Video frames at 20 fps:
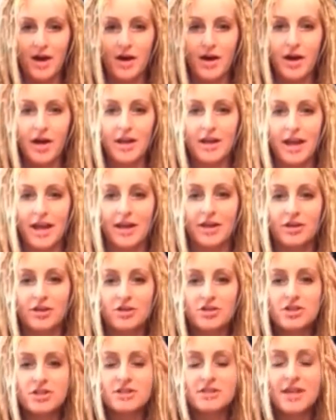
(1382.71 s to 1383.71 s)
hood and you're
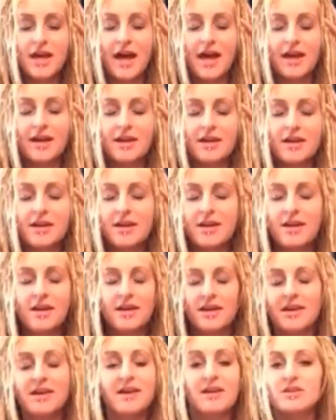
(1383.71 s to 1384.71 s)
just
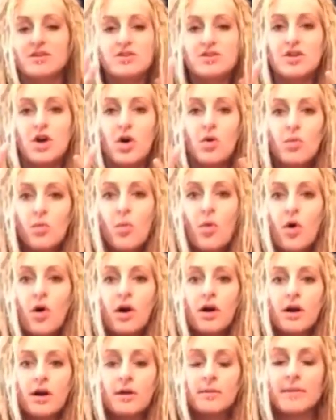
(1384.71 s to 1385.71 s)
so
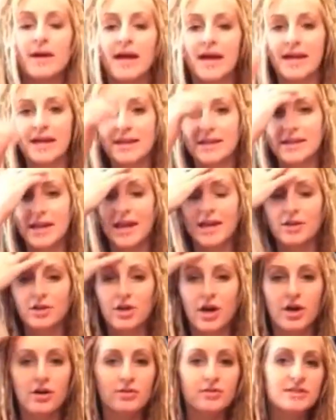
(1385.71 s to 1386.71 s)
warm and
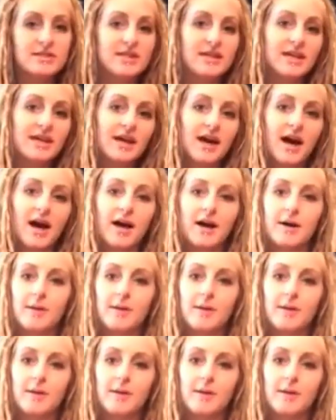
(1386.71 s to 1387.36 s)
cozy.